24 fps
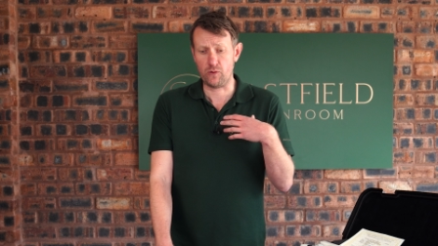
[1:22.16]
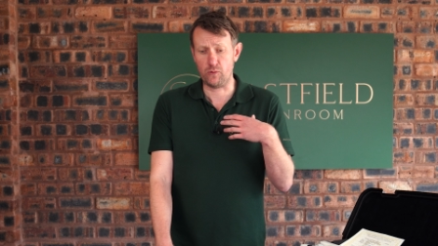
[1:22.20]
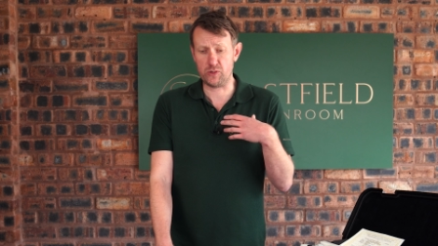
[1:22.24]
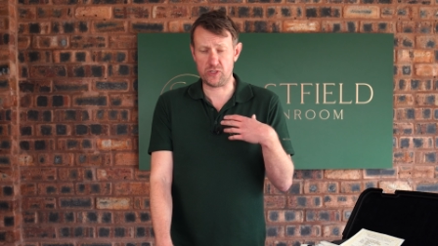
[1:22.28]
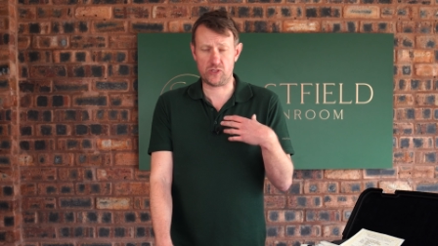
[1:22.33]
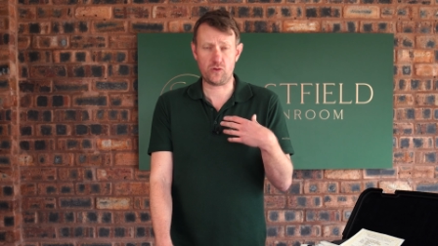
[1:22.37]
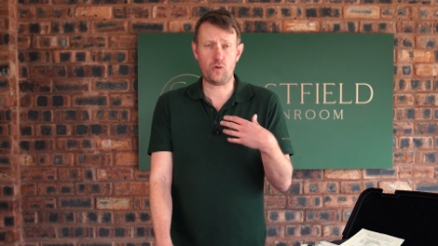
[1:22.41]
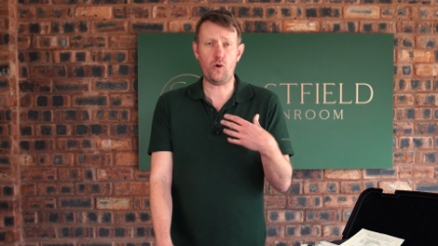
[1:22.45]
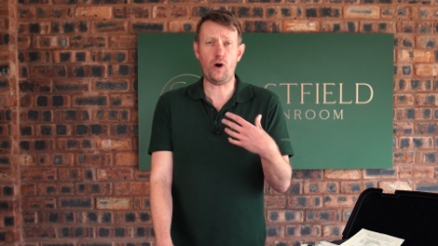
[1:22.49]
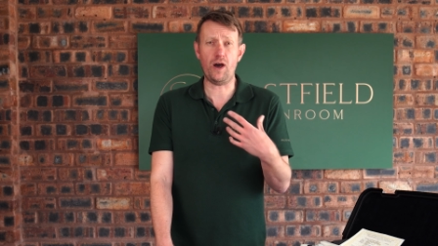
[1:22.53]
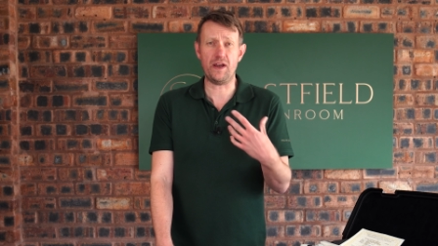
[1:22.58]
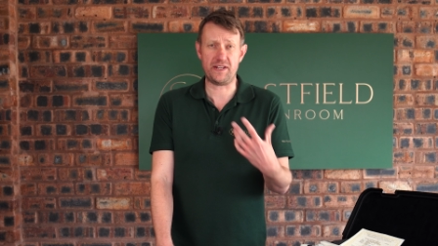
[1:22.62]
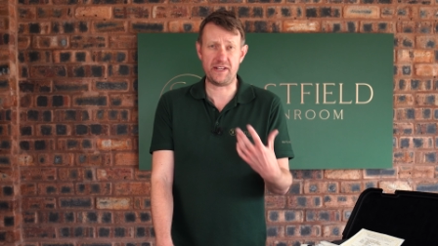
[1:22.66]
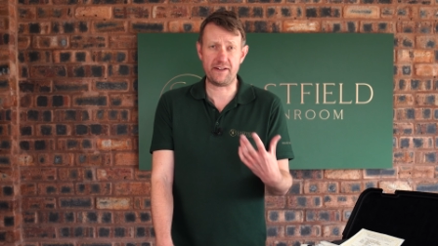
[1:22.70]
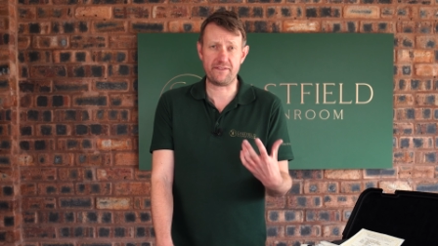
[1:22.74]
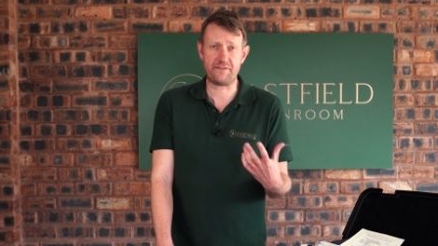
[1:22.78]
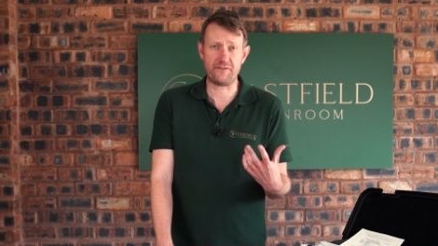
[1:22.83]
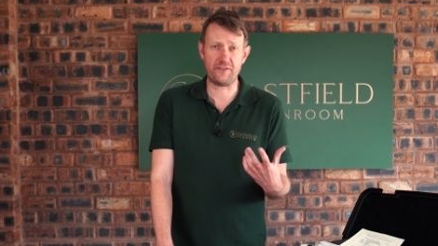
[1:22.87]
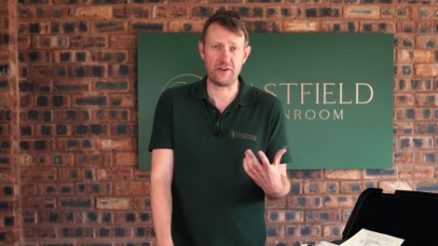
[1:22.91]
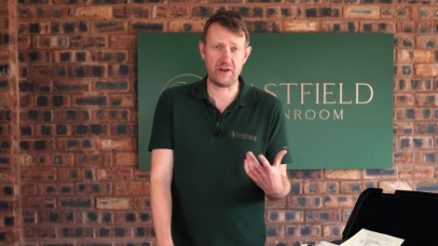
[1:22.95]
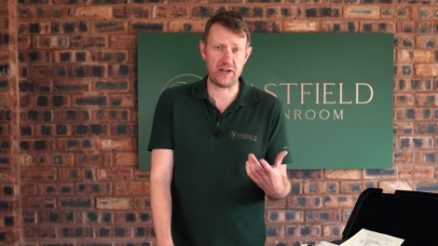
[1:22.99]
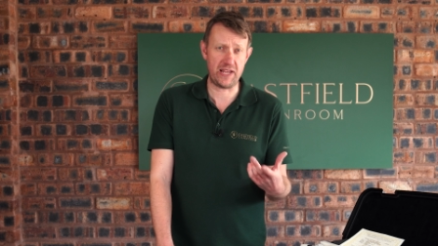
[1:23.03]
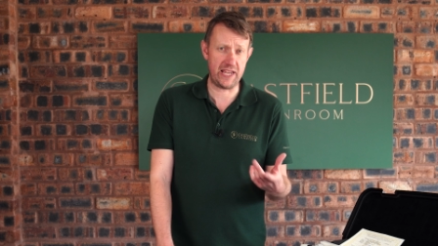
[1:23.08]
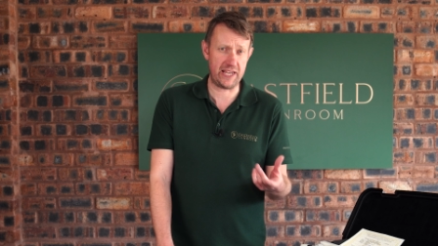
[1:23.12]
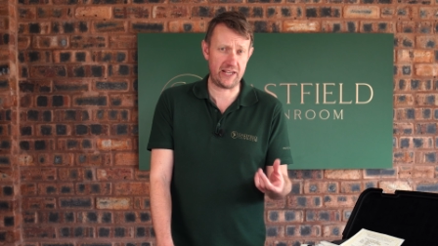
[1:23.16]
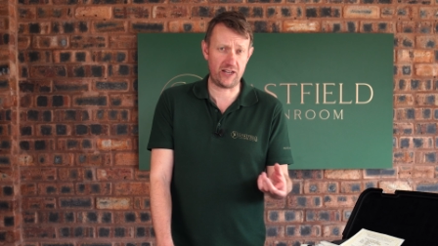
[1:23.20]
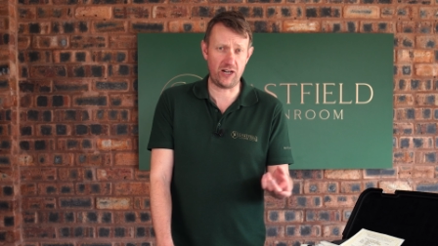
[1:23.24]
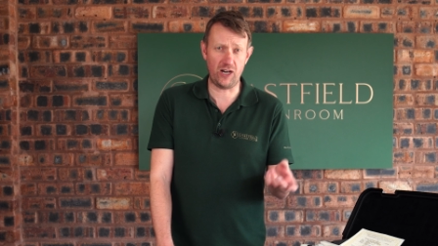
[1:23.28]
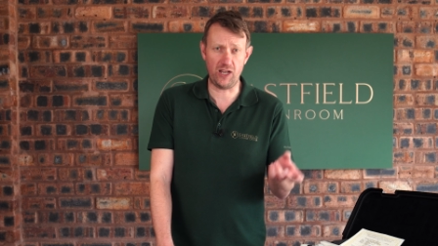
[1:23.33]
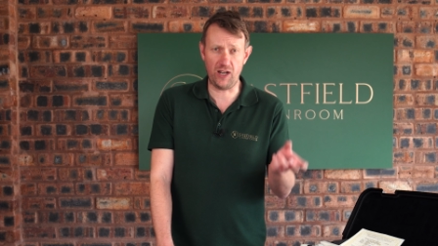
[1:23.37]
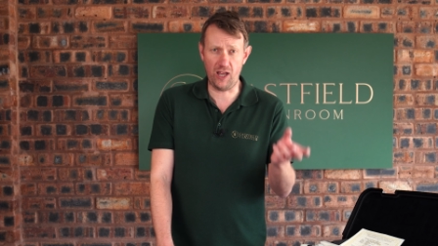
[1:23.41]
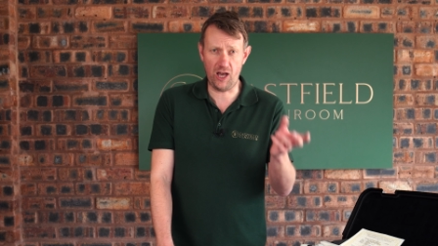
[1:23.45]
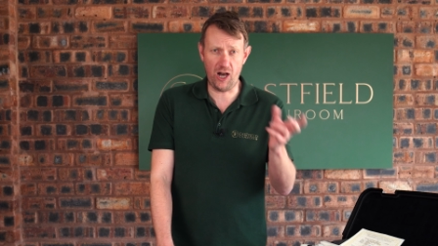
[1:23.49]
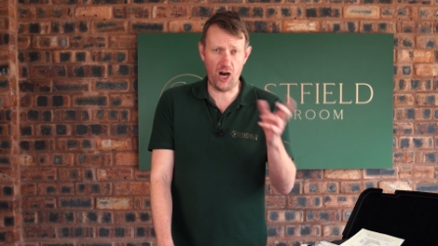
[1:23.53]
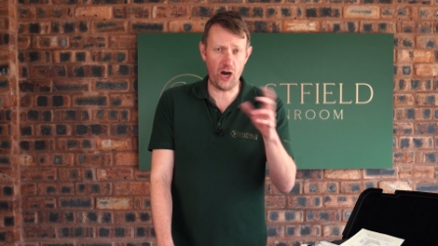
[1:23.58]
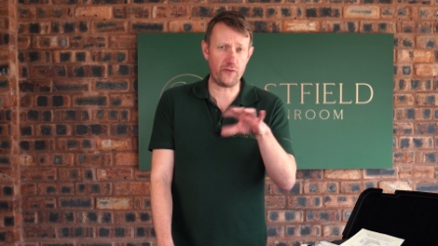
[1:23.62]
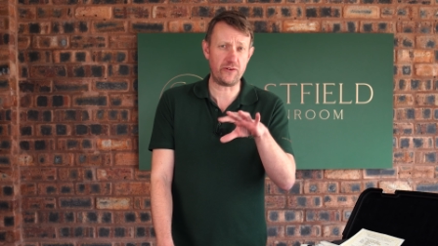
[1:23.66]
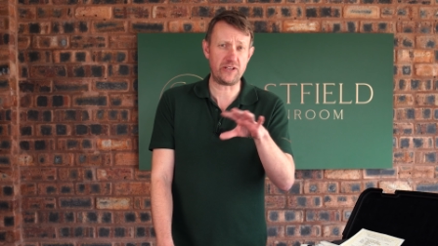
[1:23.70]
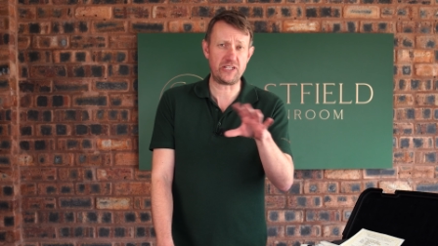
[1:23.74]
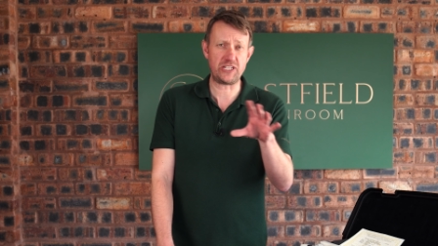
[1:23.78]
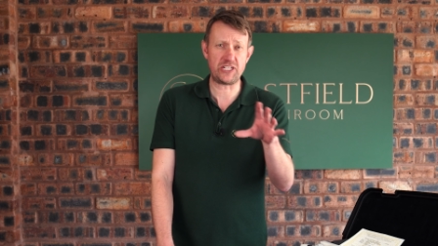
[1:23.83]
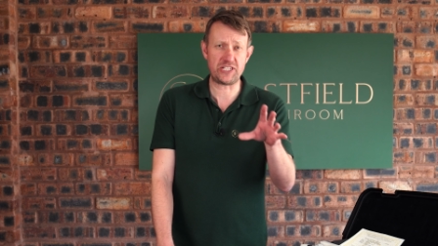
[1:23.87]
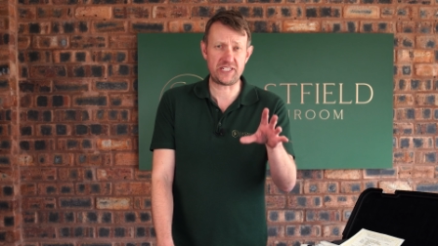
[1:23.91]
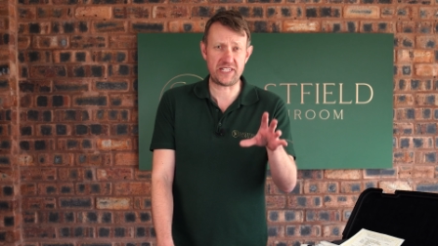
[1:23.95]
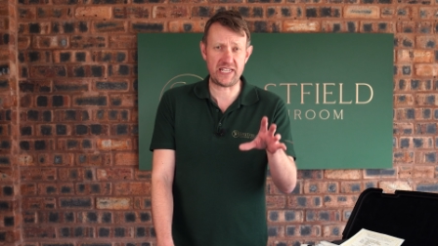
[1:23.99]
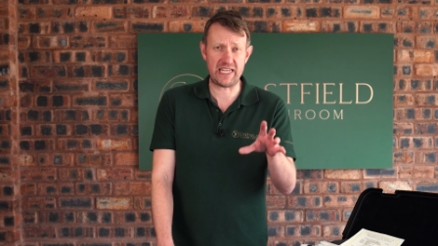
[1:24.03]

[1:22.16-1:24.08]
was quite different. It got like orange